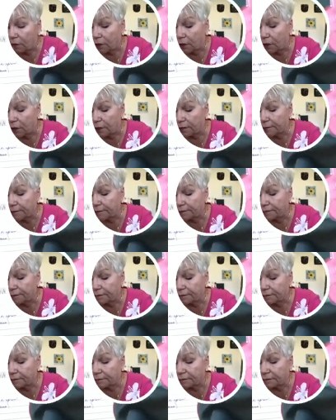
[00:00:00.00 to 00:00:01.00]

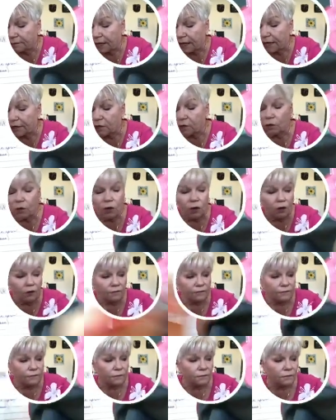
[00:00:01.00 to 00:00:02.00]
I go
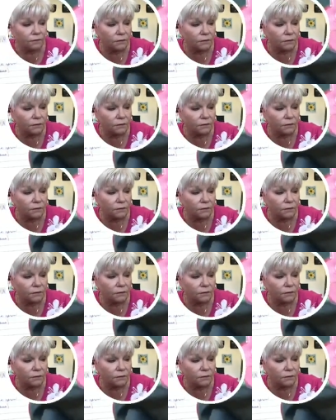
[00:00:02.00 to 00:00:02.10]
off.